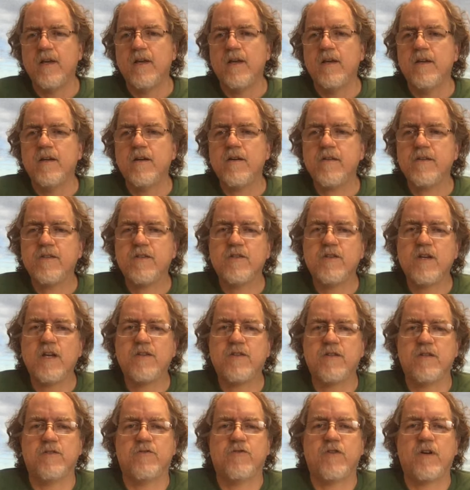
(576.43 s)
here the suggestion
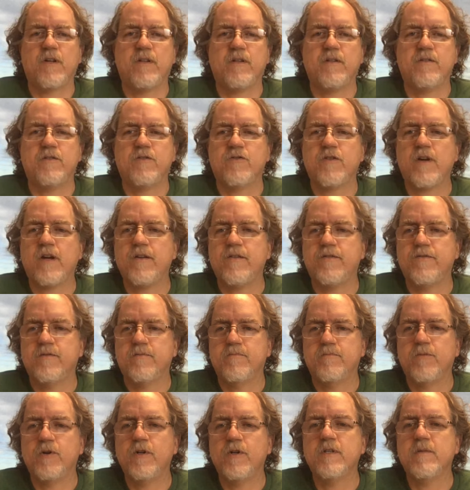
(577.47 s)
is let's try
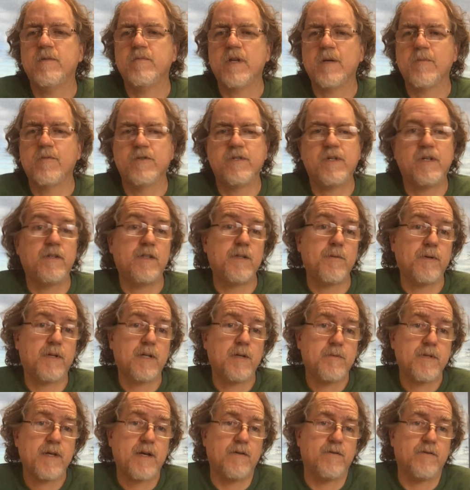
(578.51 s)
putting some numbers in and see what
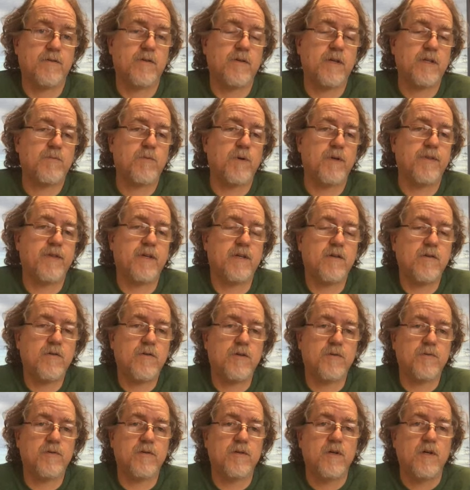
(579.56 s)
comes out. So that's one thing you
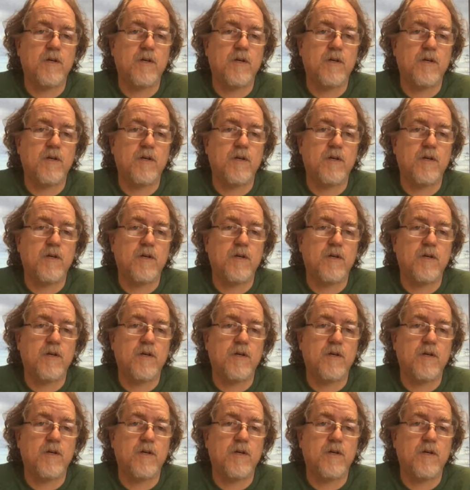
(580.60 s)
can